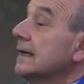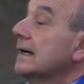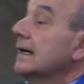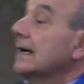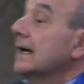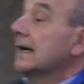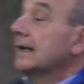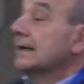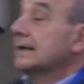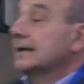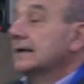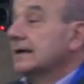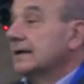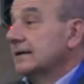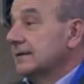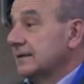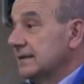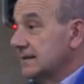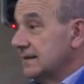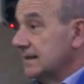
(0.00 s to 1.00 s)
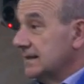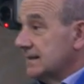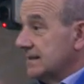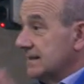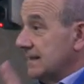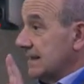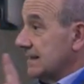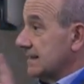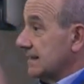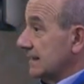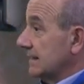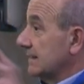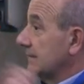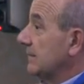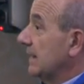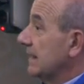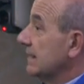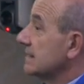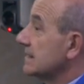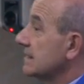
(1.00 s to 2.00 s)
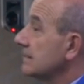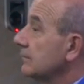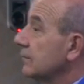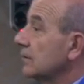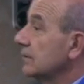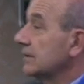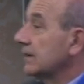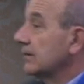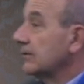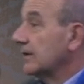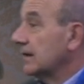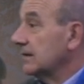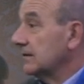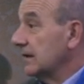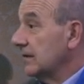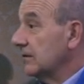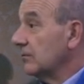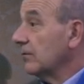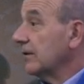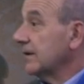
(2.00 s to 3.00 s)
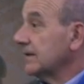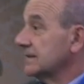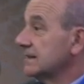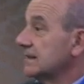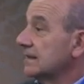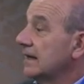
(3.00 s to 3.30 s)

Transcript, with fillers: And uh, this is just a very simple neural networks.